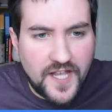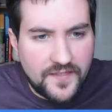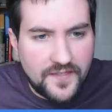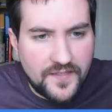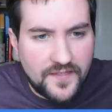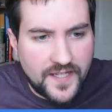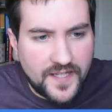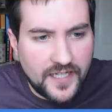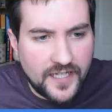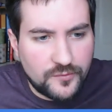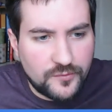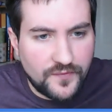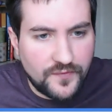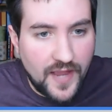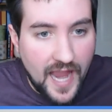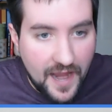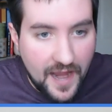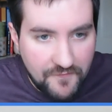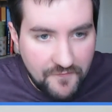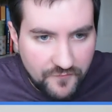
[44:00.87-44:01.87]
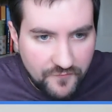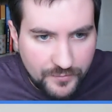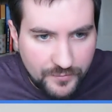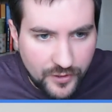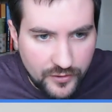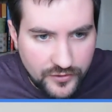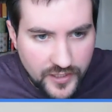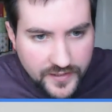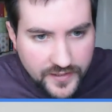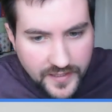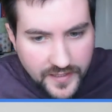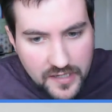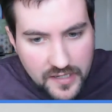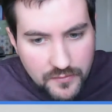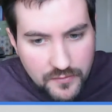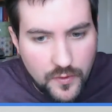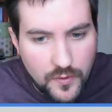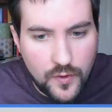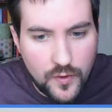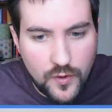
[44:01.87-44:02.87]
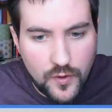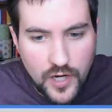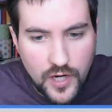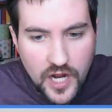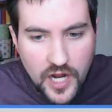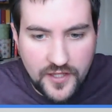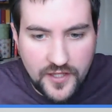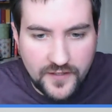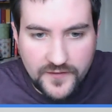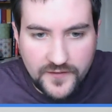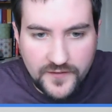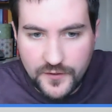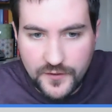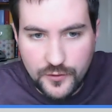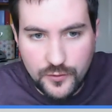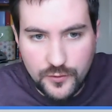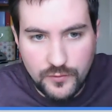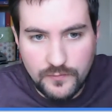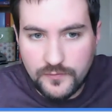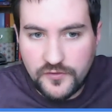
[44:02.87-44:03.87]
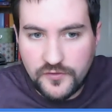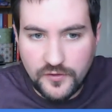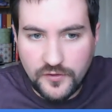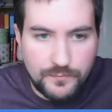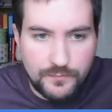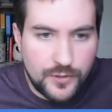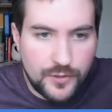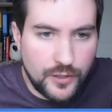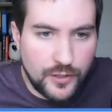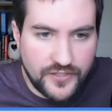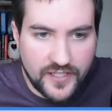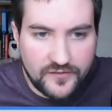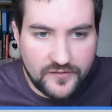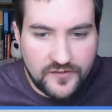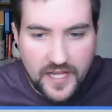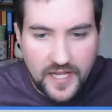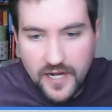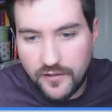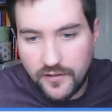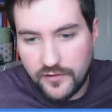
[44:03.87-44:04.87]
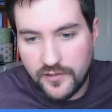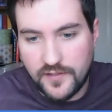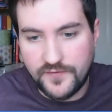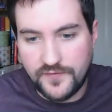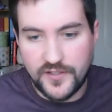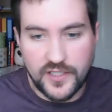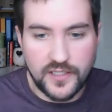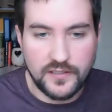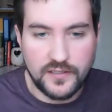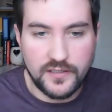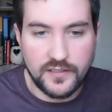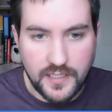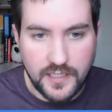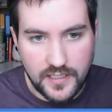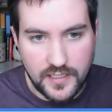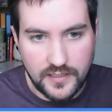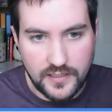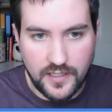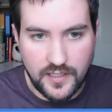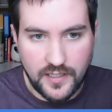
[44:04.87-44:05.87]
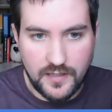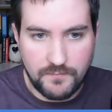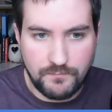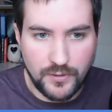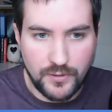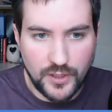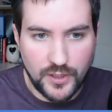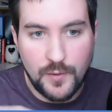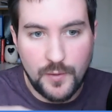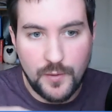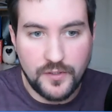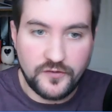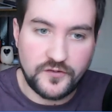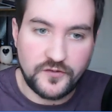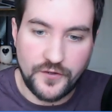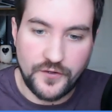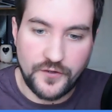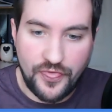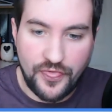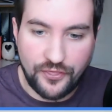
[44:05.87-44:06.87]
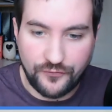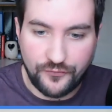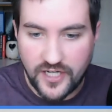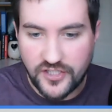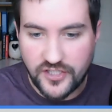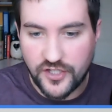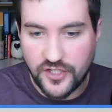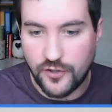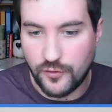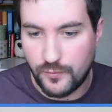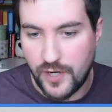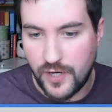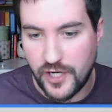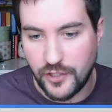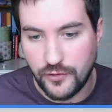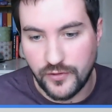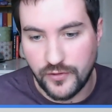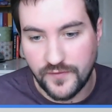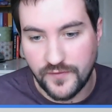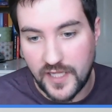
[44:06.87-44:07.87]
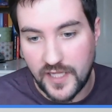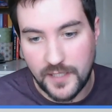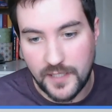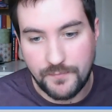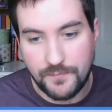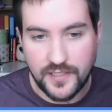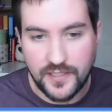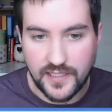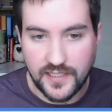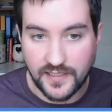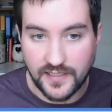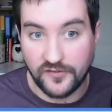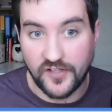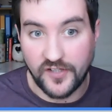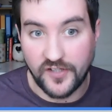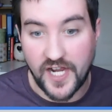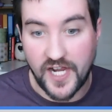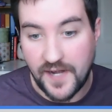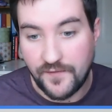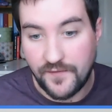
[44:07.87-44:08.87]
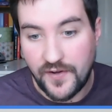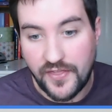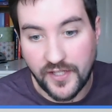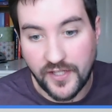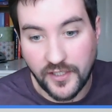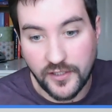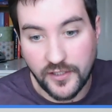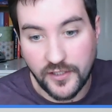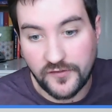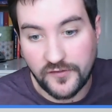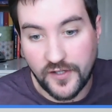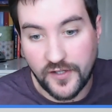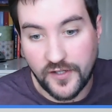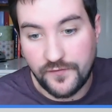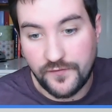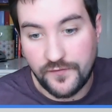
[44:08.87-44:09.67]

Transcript: the case with every project now, or are there still some projects that are below a certain threshold where you develop and design everything yourself?